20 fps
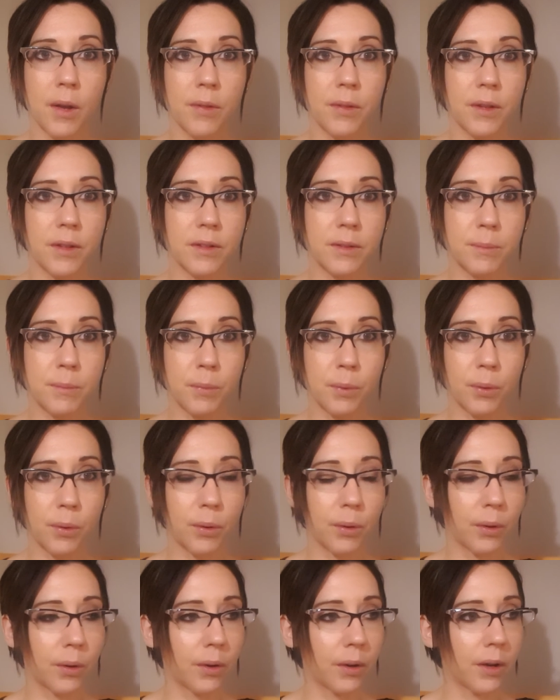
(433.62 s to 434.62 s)
that's
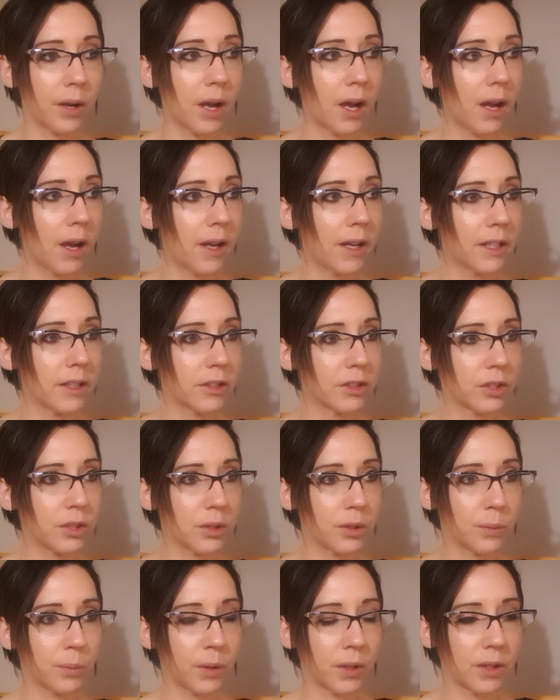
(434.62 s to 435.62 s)
more in
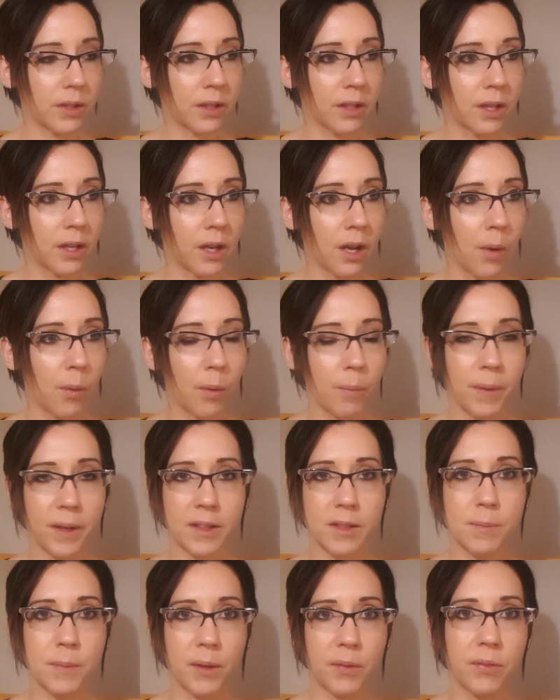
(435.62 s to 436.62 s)
tune with what
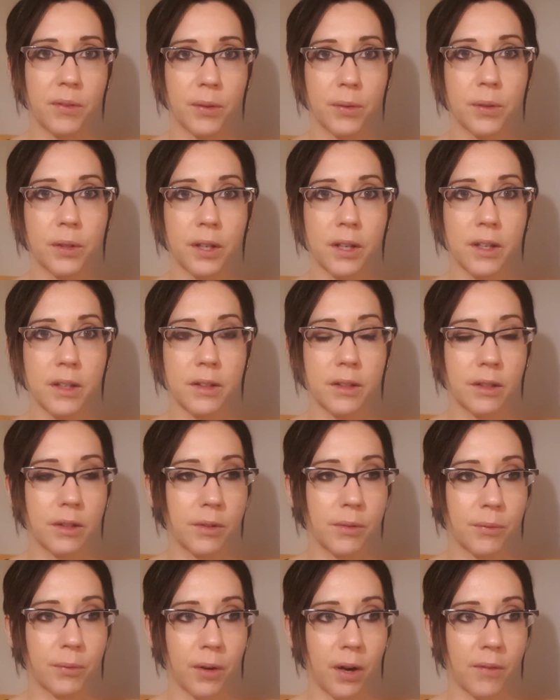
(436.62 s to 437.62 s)
makes me feel good
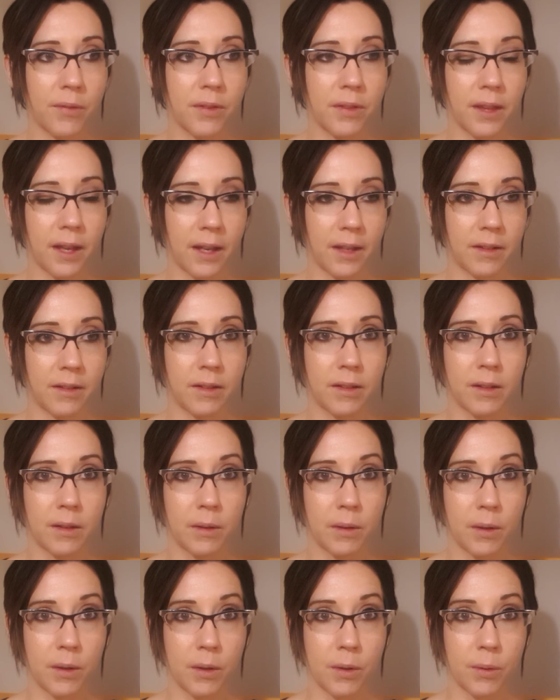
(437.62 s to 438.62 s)
rather than
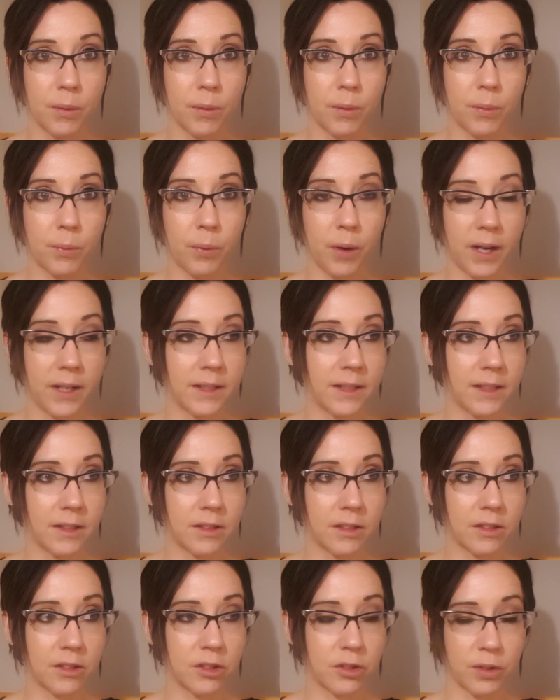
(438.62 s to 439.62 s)
what I need
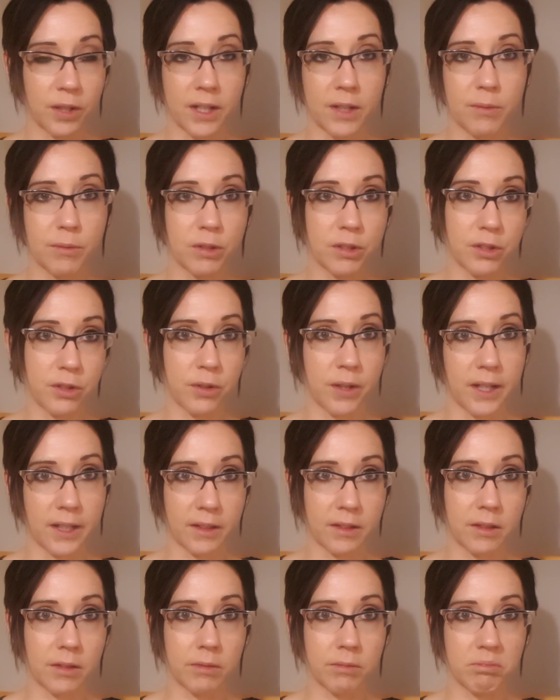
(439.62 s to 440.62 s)
to
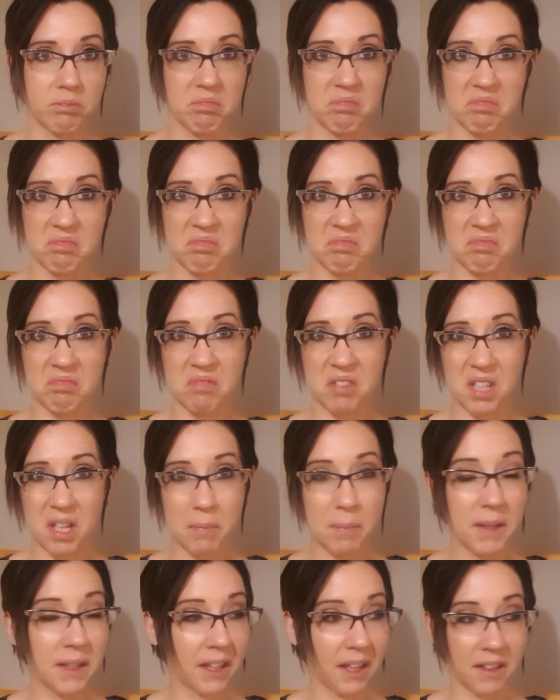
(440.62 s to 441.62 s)
restrict. Does
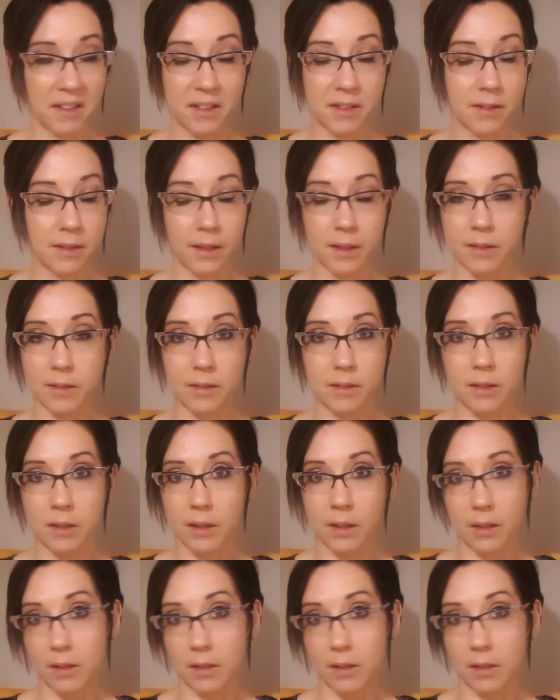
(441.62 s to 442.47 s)
that make any sense?